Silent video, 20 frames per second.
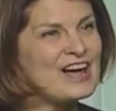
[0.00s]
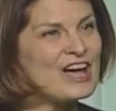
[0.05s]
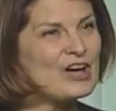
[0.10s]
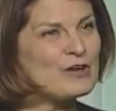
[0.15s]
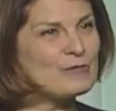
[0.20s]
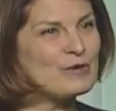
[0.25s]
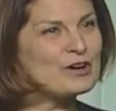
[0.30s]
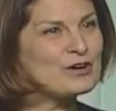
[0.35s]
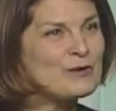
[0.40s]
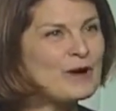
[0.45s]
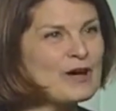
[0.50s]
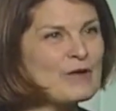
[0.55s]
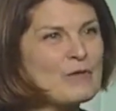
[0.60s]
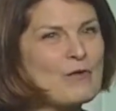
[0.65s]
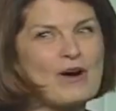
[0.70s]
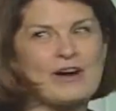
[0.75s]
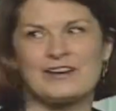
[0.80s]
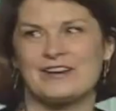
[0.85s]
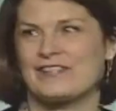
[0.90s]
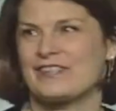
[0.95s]
And what do I
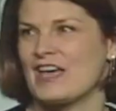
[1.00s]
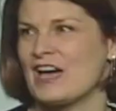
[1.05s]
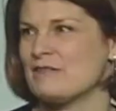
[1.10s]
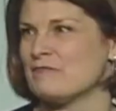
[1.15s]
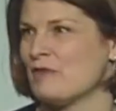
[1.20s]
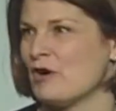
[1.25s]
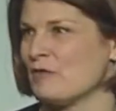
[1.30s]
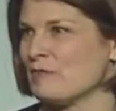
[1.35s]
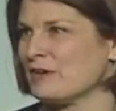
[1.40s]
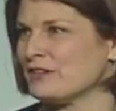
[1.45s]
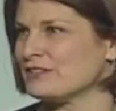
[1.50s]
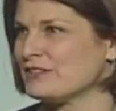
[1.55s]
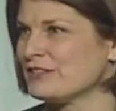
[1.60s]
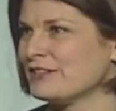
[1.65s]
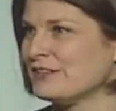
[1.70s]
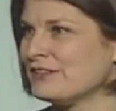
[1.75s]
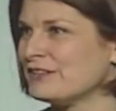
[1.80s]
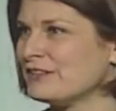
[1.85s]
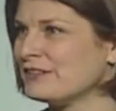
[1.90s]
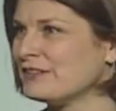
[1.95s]
want at that moment?
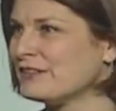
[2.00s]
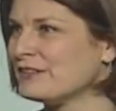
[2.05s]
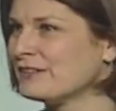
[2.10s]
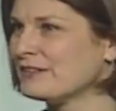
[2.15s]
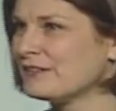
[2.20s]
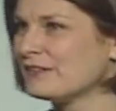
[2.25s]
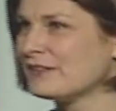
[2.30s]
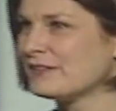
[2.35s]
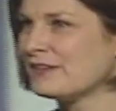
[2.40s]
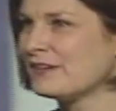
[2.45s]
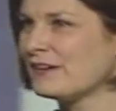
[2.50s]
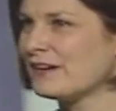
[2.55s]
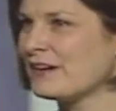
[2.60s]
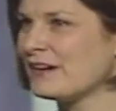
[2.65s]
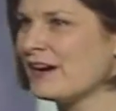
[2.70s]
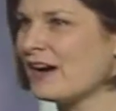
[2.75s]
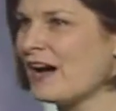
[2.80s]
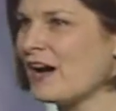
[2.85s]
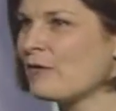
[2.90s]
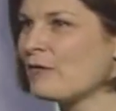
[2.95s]

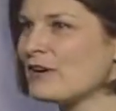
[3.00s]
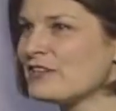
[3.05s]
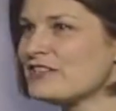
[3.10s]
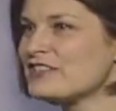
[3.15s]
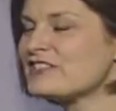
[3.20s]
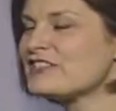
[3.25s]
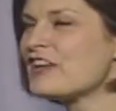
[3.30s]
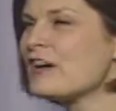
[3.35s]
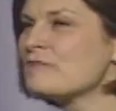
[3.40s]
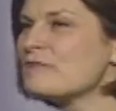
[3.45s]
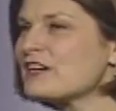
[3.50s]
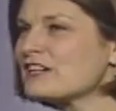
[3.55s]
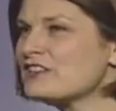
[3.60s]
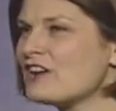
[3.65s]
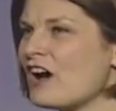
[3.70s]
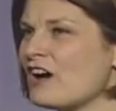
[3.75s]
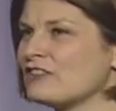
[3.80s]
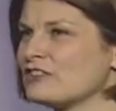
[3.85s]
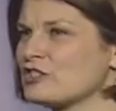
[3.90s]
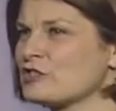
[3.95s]
I want some
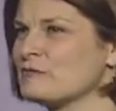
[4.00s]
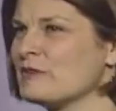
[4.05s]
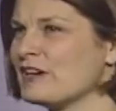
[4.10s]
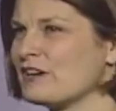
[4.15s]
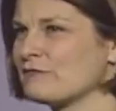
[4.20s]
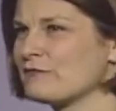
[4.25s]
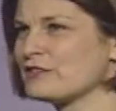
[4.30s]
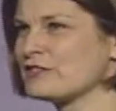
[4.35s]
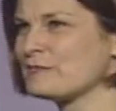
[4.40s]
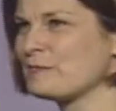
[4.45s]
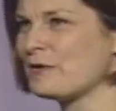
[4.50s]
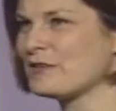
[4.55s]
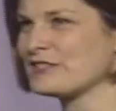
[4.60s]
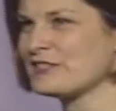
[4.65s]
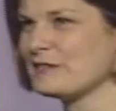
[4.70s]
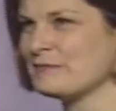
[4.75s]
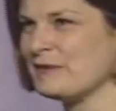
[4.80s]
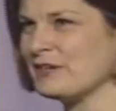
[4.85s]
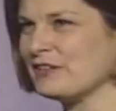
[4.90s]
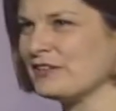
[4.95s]
acknowledgement of
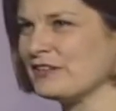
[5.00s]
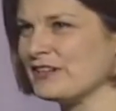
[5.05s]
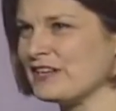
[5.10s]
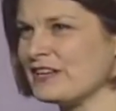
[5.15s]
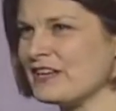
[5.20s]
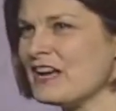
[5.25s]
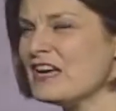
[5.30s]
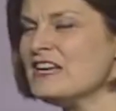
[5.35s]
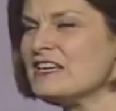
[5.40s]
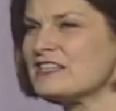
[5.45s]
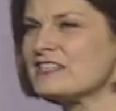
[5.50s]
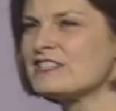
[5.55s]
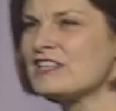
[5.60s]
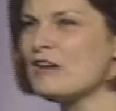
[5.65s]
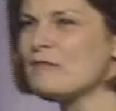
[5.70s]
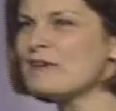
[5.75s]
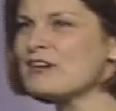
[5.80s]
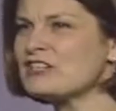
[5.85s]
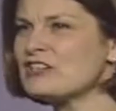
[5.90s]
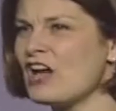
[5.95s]
responsibility,
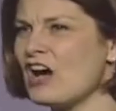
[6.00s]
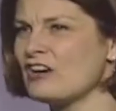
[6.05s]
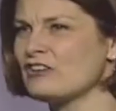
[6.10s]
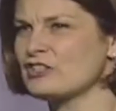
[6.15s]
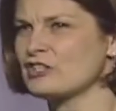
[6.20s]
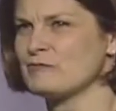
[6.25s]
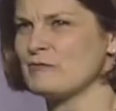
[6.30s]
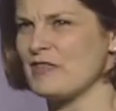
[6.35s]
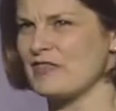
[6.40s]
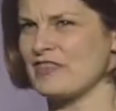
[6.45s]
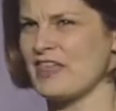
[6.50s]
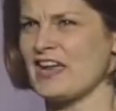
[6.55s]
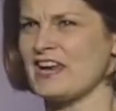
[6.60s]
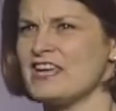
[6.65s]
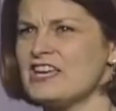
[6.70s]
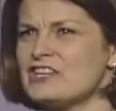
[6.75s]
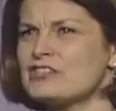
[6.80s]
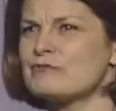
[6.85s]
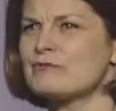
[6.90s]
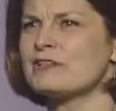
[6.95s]
some acknowledgement that
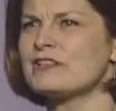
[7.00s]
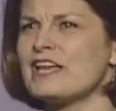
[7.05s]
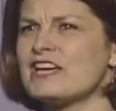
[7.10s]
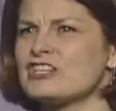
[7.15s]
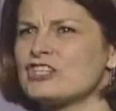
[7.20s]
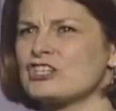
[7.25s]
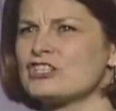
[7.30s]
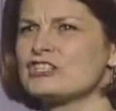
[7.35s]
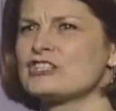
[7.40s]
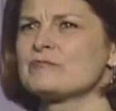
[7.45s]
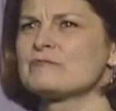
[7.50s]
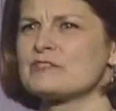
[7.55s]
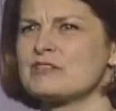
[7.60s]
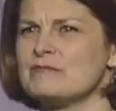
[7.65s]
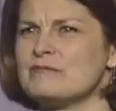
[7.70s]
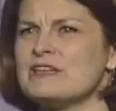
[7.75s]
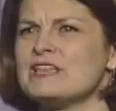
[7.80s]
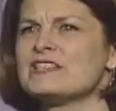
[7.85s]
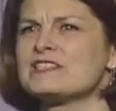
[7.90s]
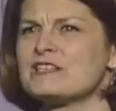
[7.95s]
his relationship to
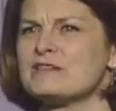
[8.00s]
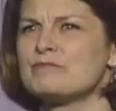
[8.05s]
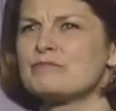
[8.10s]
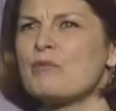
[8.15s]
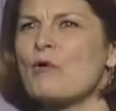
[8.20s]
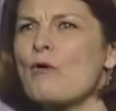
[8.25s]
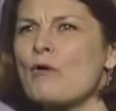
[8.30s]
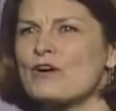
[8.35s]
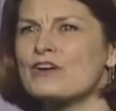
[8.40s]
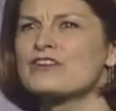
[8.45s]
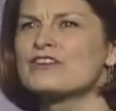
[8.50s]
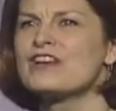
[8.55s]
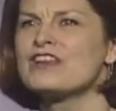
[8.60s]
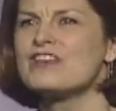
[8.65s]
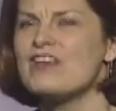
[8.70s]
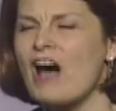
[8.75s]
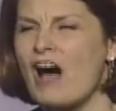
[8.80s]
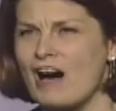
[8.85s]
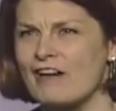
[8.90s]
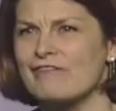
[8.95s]
me is important
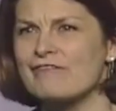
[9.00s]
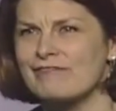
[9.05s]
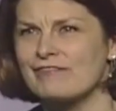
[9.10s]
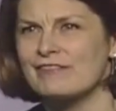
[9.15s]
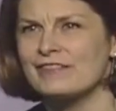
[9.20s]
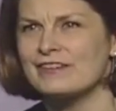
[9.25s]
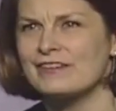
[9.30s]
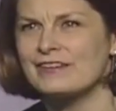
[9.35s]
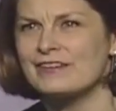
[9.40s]
enough